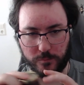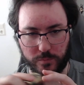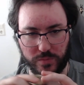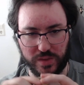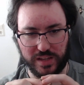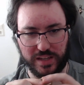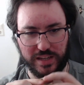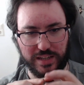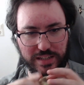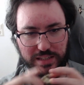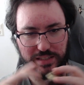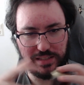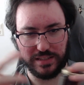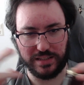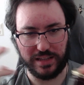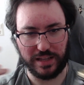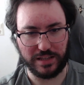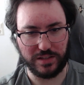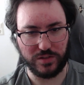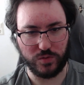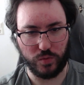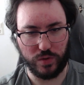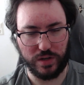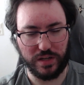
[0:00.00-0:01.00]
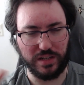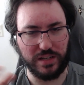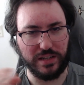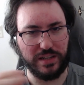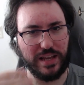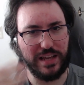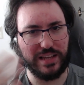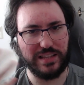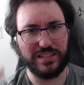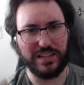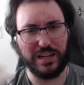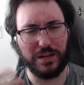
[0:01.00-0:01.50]
it isn't that sweet. It
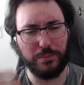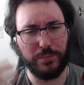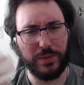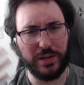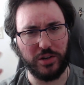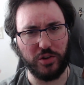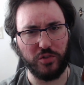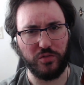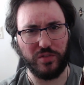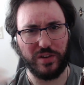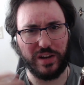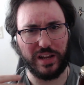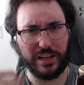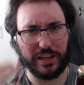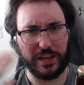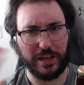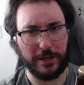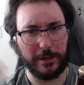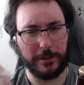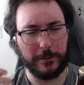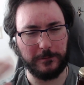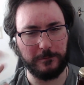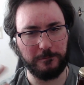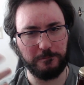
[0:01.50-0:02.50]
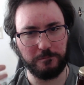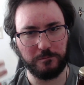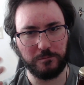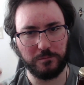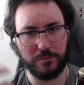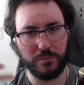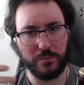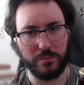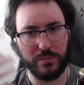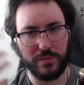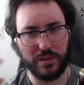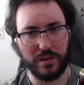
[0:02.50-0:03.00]
has a bit of like a
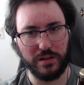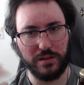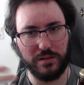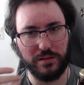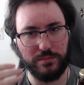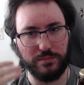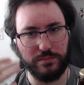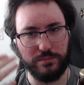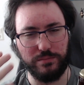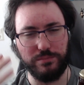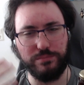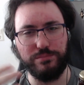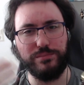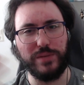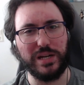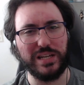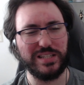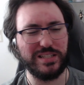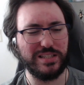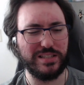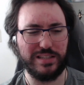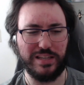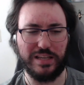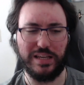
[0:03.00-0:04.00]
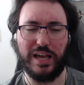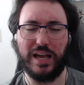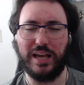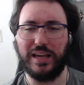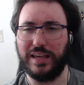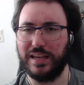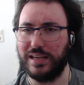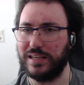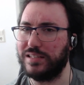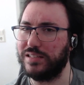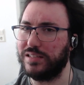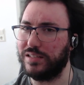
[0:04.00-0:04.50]
musty, I
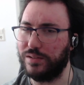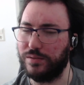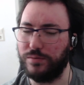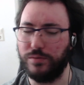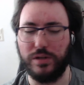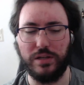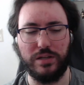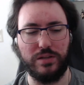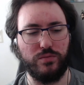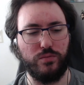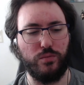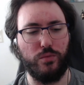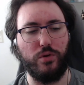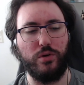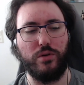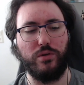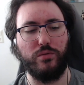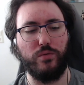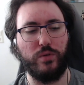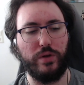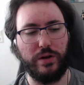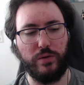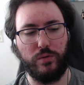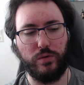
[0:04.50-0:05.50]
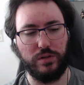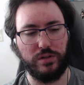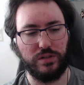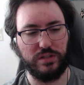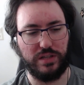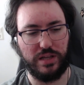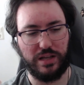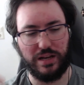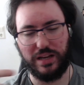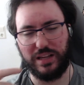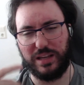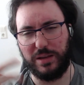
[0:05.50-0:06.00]
guess, is more what I want to
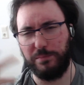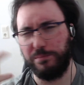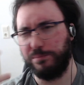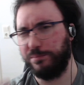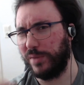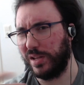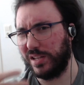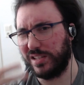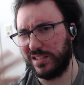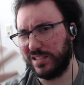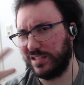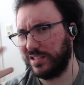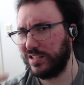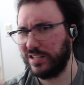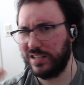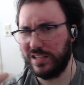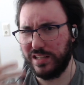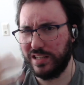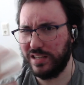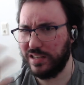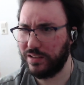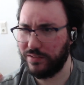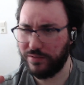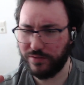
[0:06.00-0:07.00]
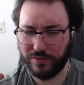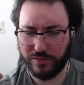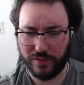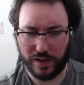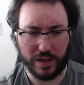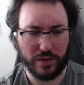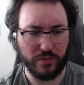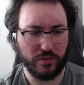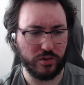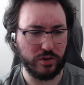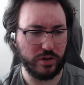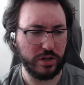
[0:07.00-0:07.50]
say. Like a musty
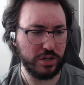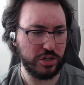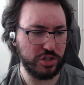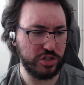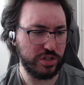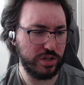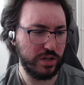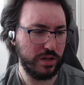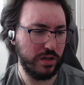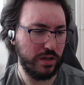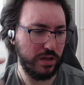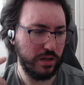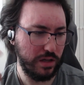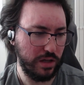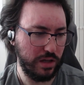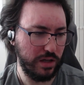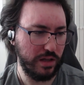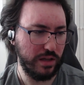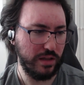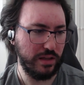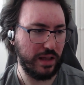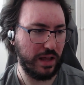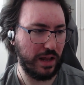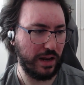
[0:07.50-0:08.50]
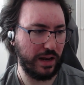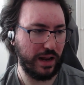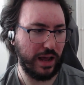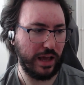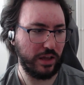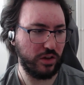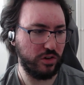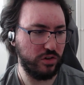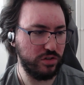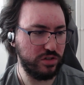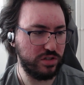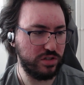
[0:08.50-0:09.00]
flavor-ish. That I could